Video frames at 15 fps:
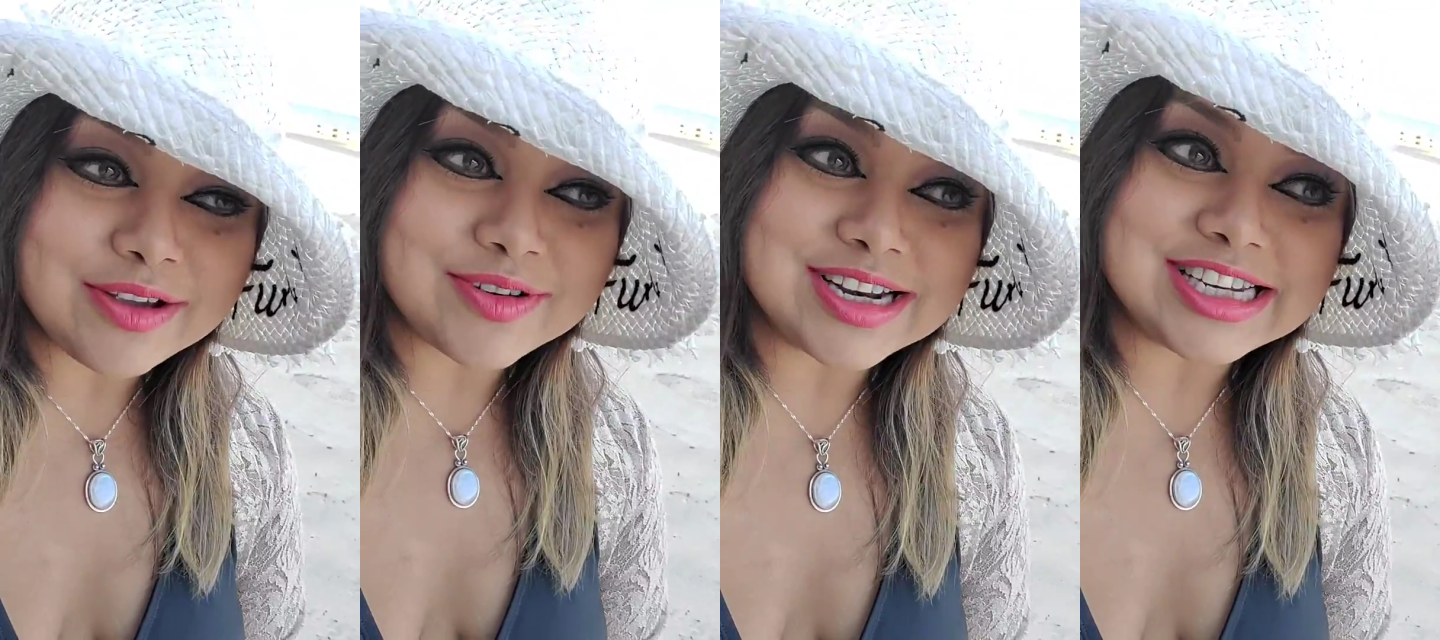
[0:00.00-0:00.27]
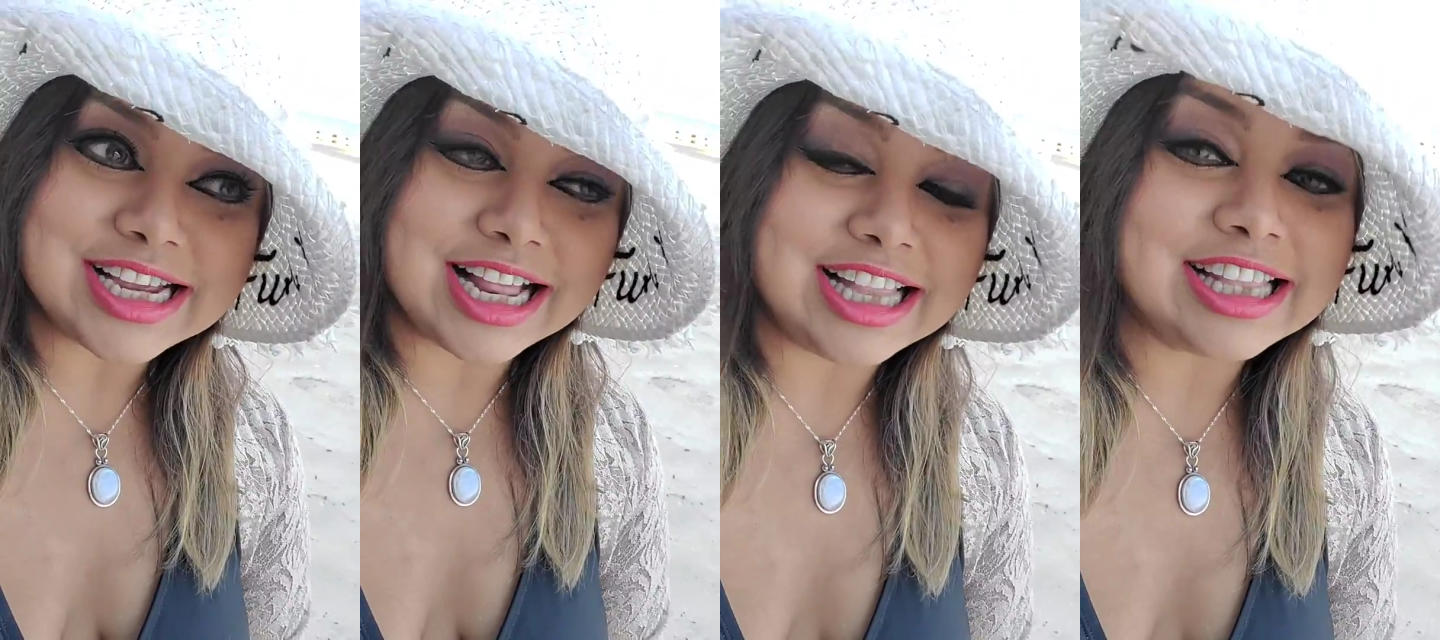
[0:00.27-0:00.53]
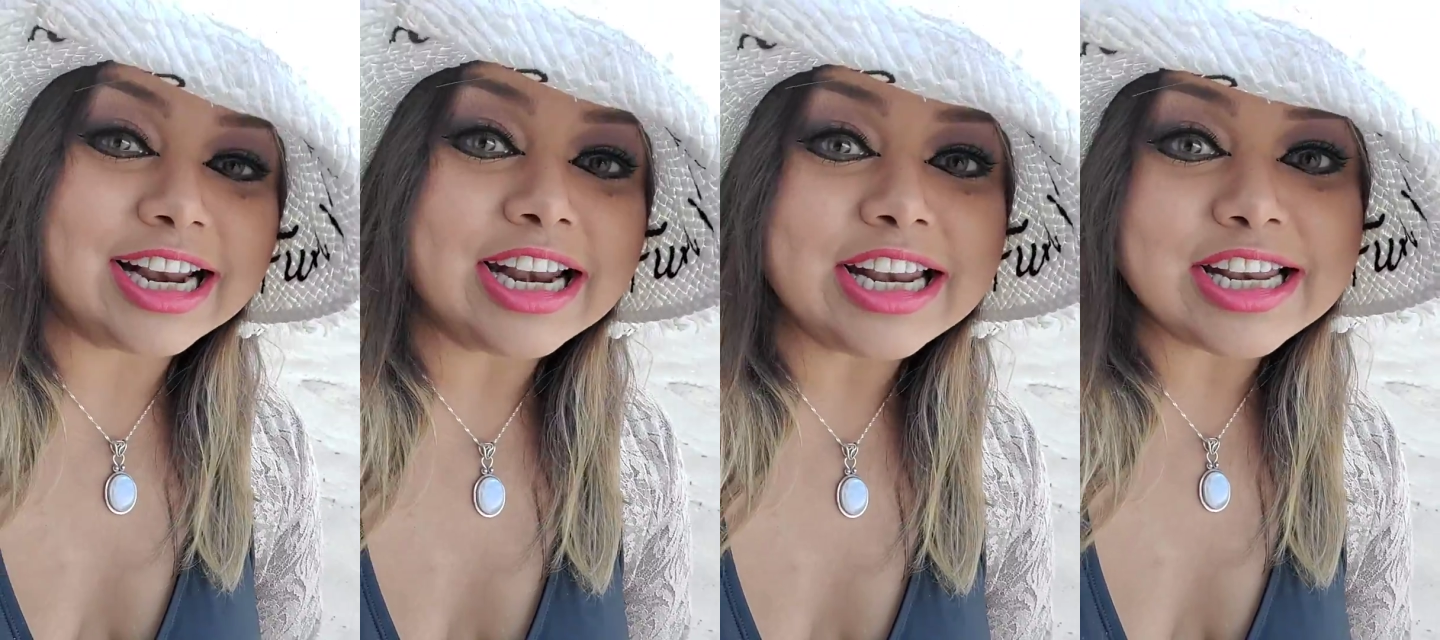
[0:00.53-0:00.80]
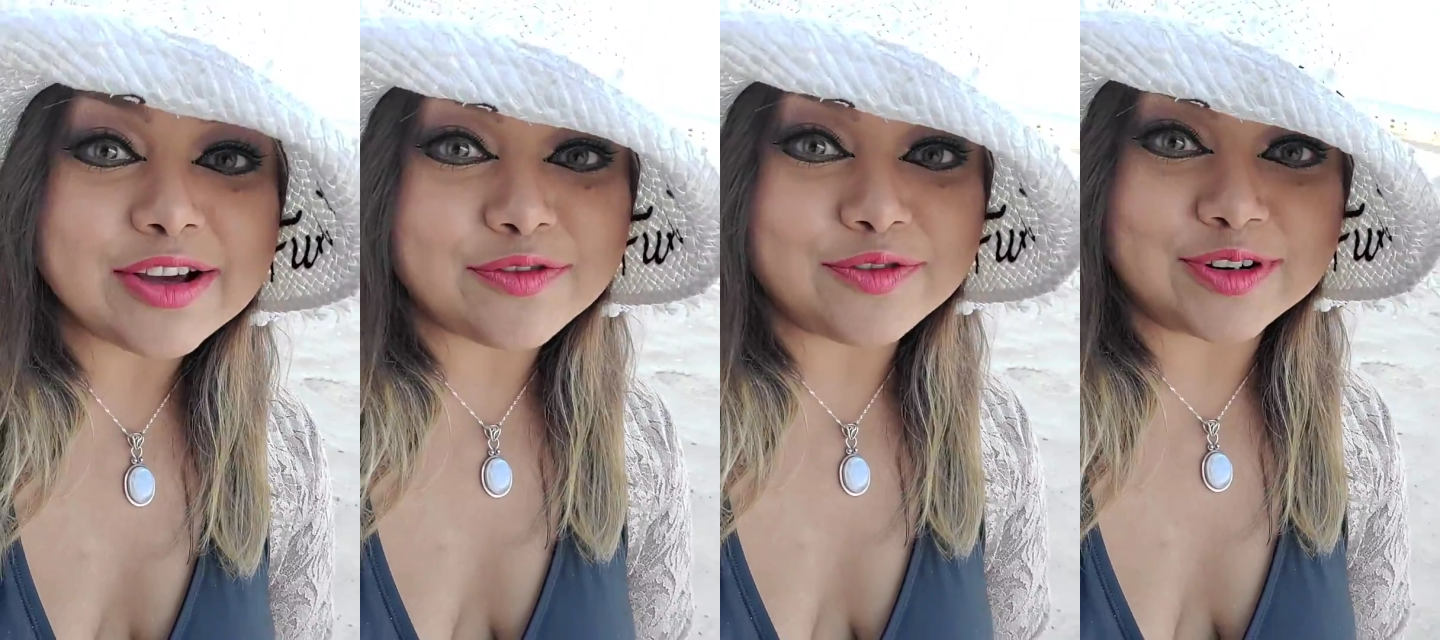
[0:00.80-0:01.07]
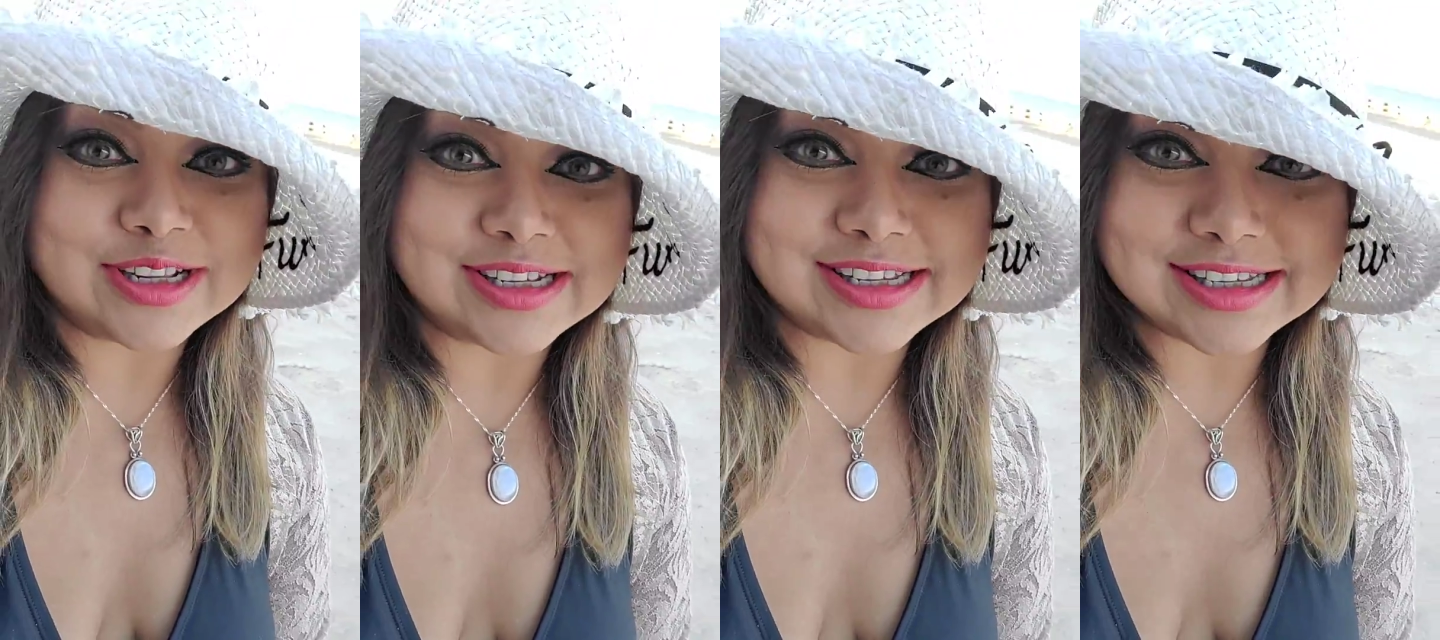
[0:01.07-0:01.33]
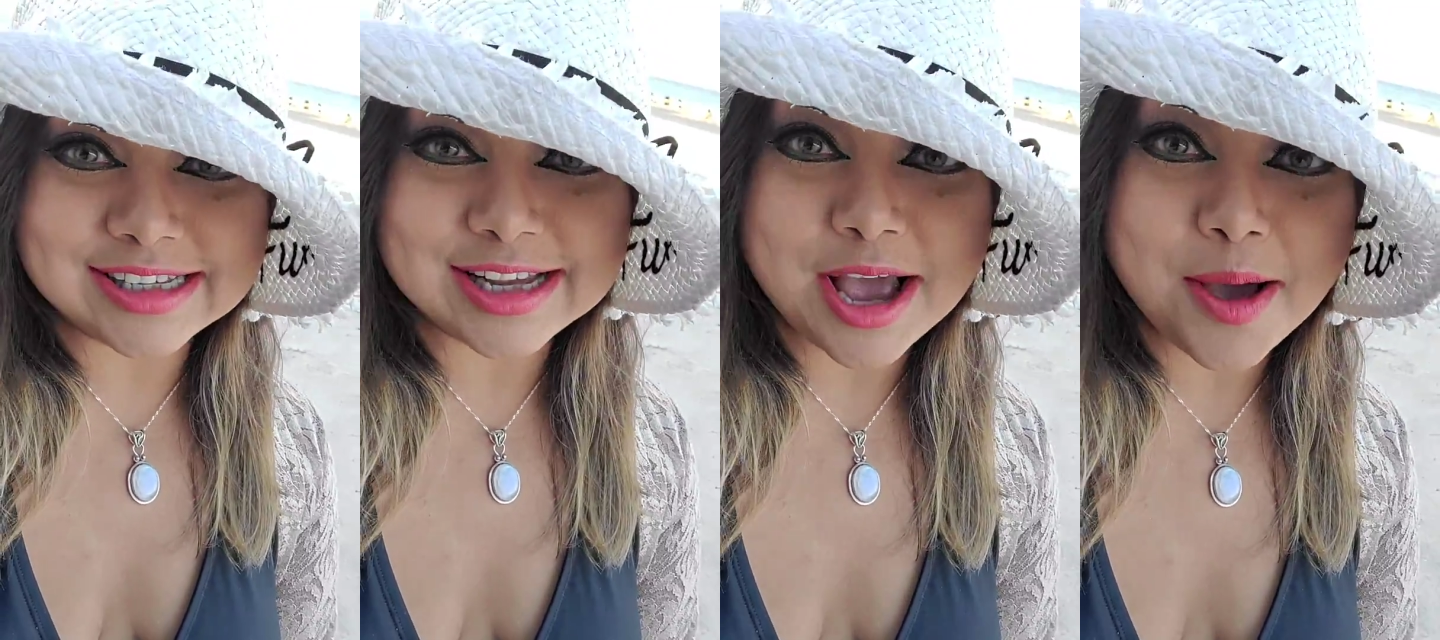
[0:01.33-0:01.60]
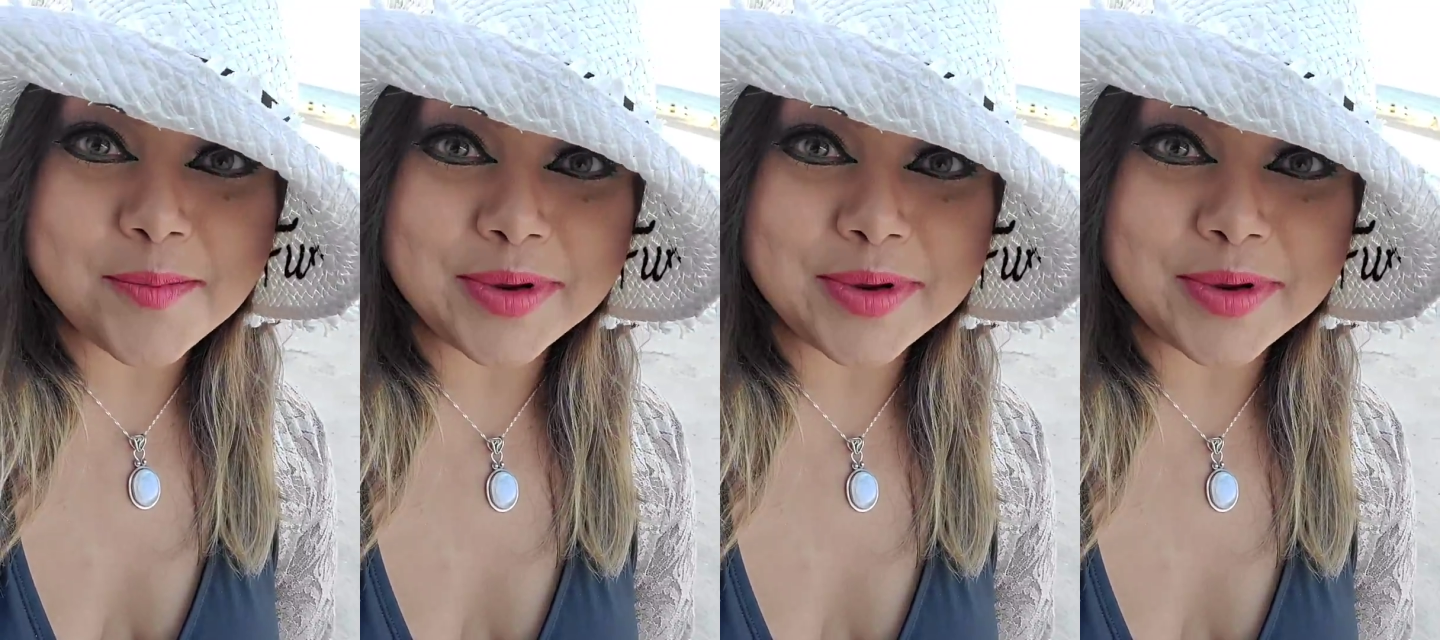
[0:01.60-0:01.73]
even tell the difference